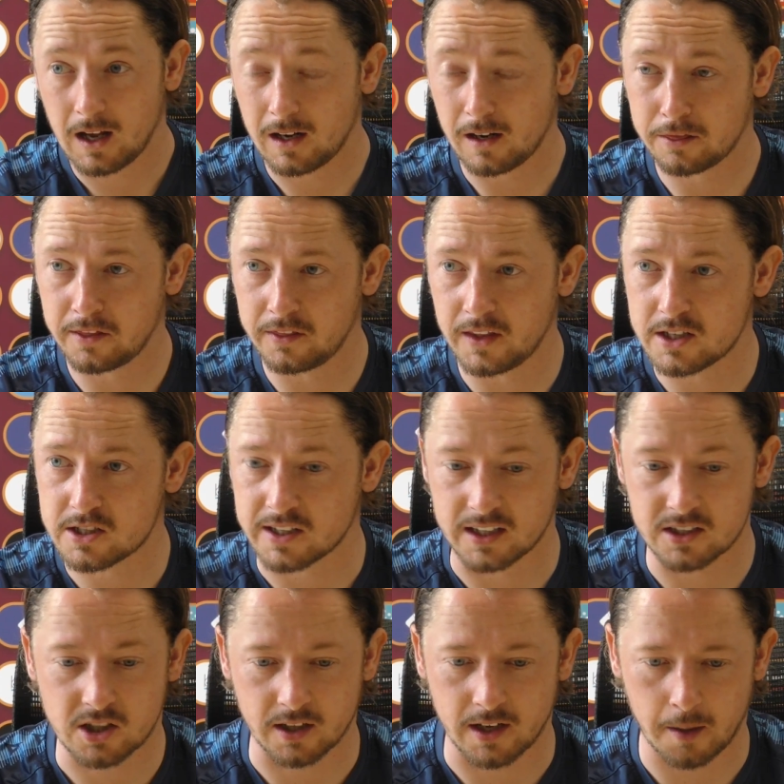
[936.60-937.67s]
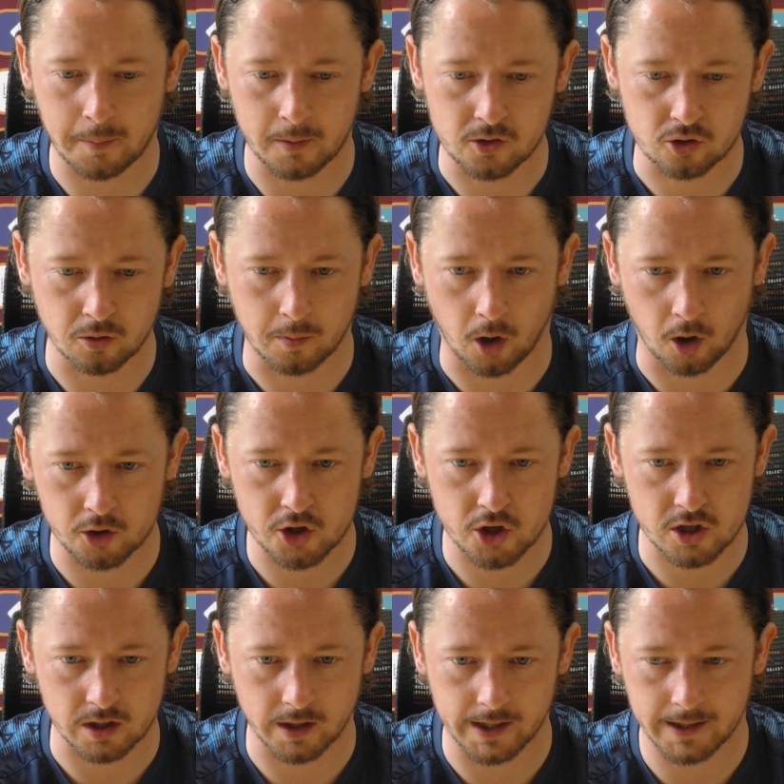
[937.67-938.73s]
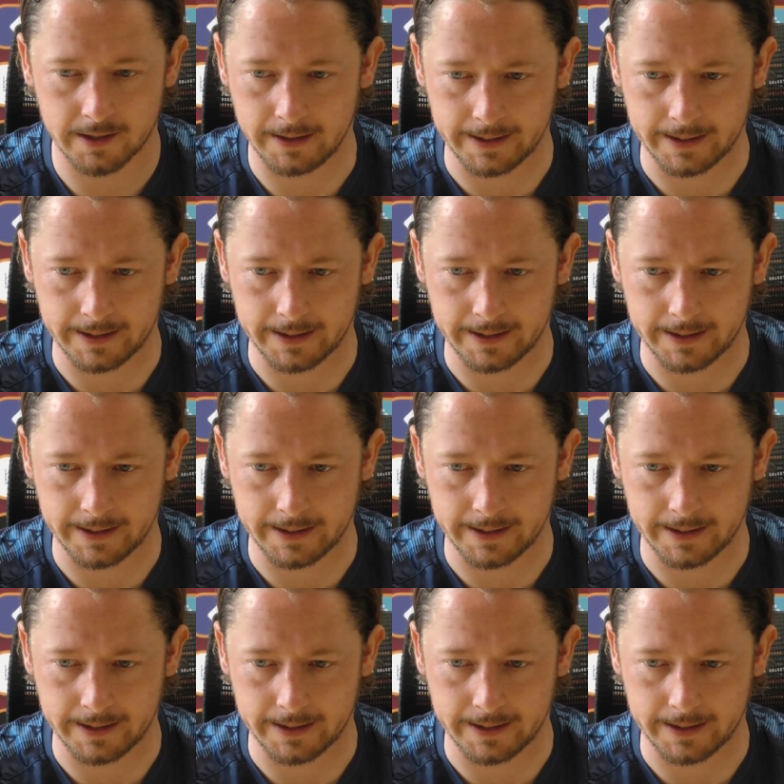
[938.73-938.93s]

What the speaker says: And I think these things can happen subconsciously